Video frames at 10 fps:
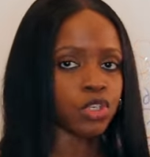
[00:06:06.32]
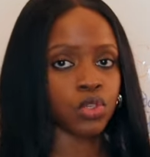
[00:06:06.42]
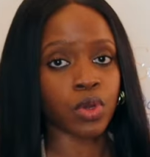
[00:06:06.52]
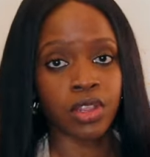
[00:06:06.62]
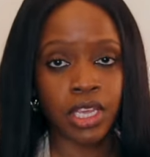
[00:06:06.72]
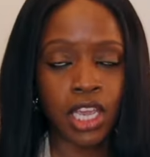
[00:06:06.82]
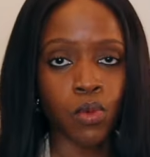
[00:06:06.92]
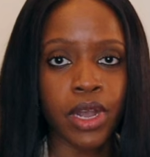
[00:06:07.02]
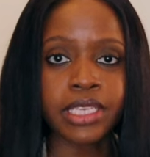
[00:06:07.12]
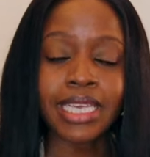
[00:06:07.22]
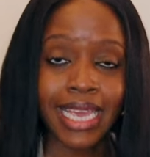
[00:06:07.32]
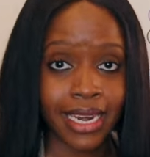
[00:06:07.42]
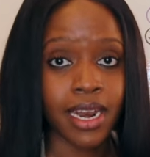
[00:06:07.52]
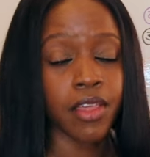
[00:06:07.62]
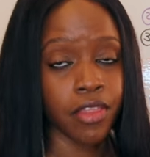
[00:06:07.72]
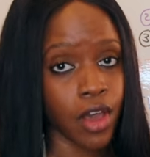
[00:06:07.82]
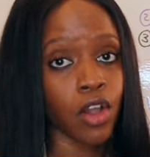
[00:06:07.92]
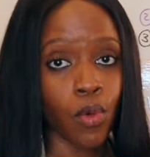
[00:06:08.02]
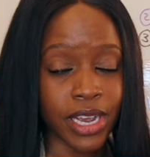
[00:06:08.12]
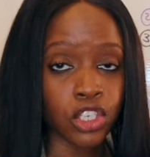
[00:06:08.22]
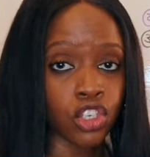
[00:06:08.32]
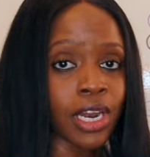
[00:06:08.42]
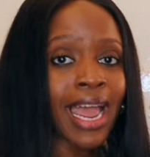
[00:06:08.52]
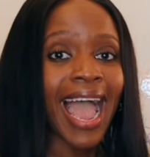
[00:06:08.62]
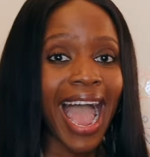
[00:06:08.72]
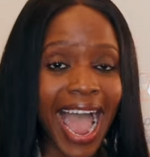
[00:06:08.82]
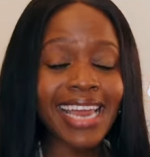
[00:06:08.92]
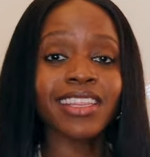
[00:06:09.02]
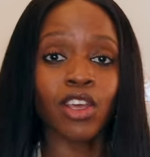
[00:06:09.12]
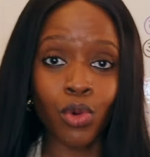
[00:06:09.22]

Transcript: which is one of the key words in the question. And the